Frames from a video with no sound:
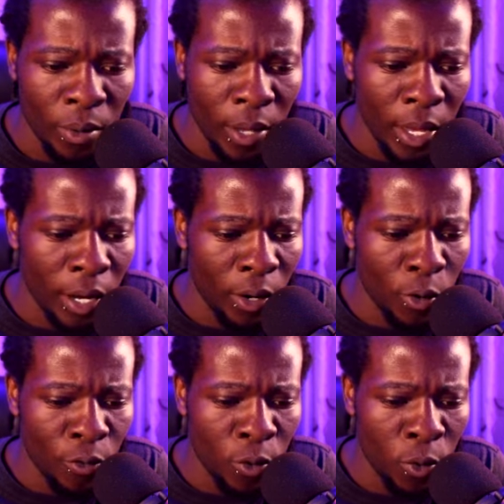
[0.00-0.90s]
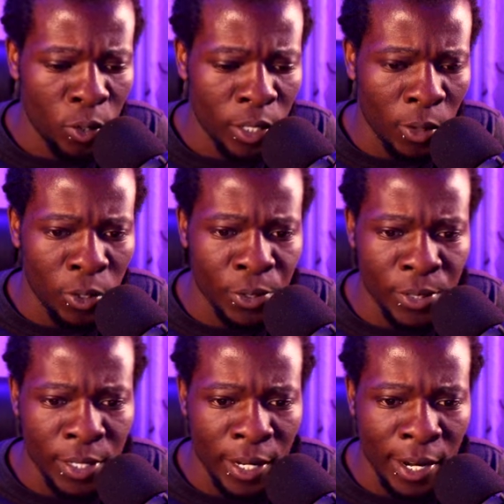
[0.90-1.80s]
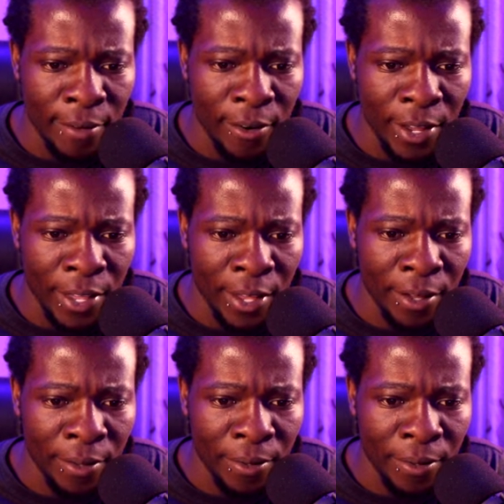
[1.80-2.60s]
And of course, I also see a level right here.